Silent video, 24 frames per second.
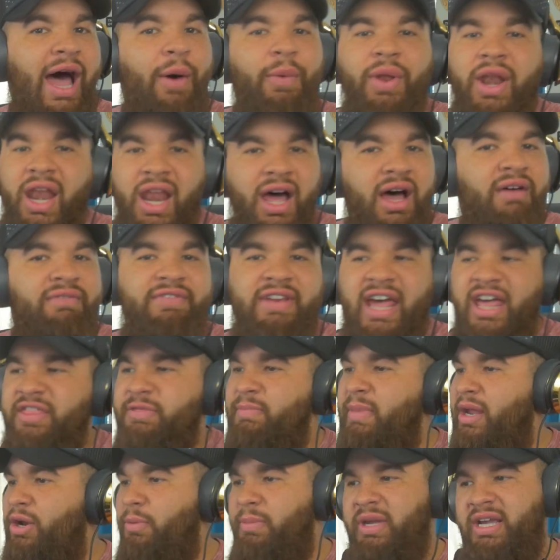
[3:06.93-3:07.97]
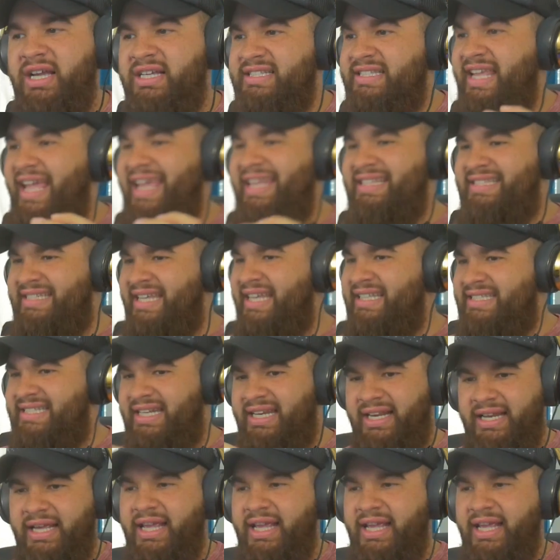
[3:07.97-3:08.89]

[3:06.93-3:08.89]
I would love death metal because the intensity,